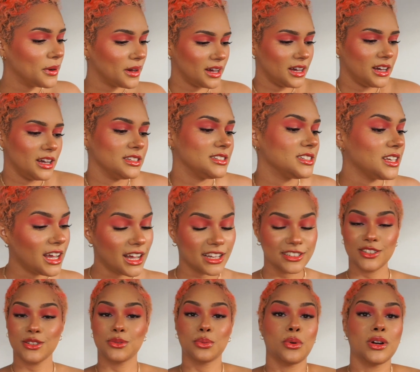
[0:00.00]
But I
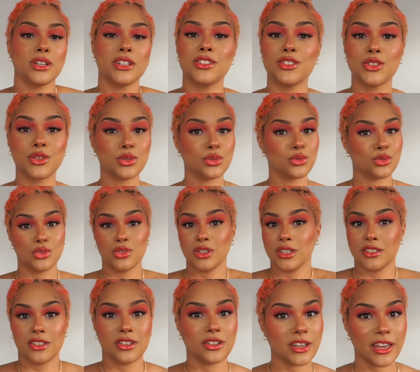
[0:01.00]
just wanted to do
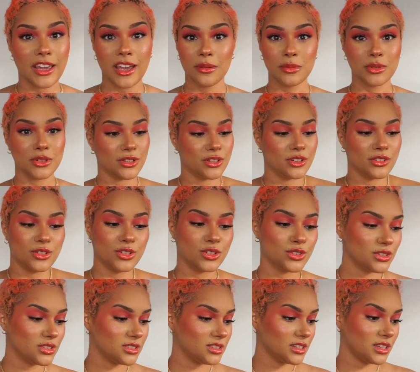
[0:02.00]
this on camera, you know,
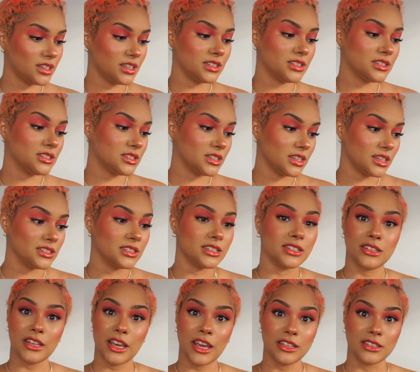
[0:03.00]
because it's, it's
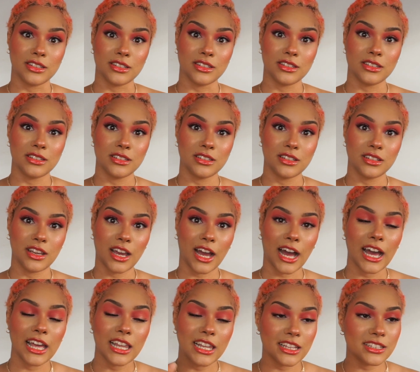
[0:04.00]
intense.
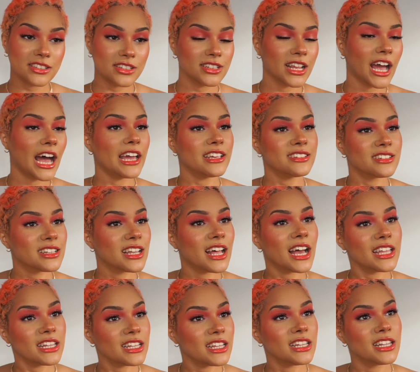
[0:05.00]
I listen, I
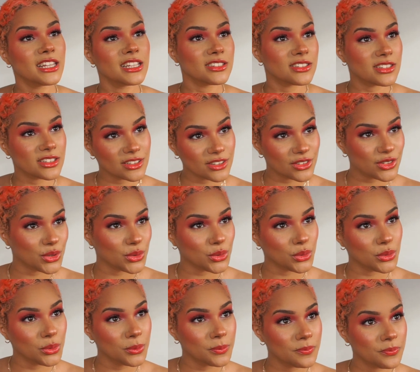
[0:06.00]
slightly listen
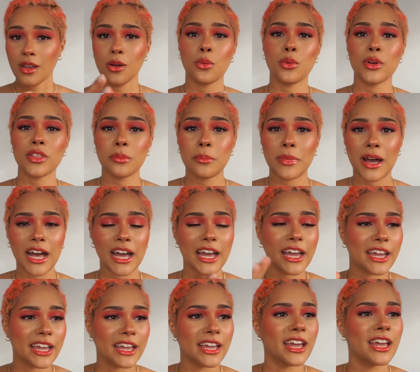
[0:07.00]
to, with
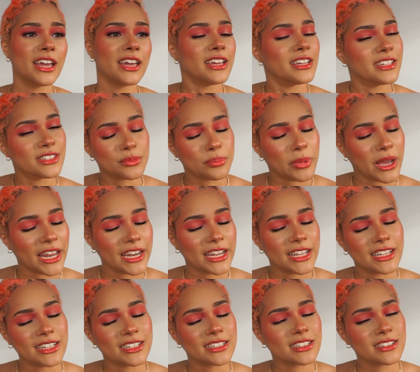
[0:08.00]
my
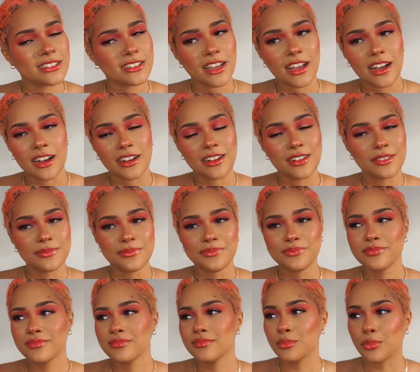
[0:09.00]
Hispanic
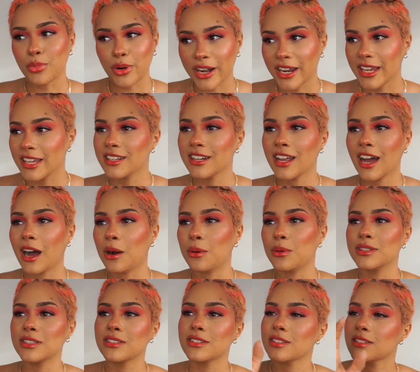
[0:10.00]
um, brain, I
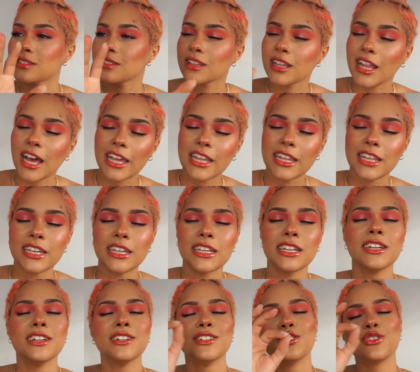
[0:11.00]
was
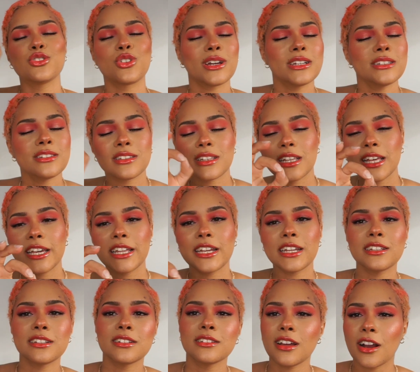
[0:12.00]
slightly
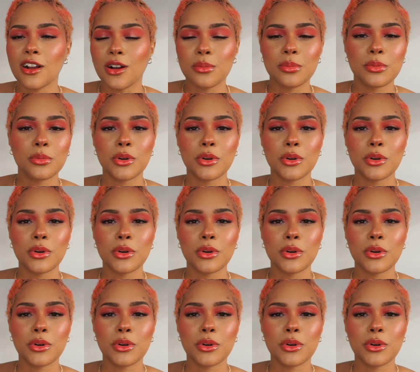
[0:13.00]
translating a couple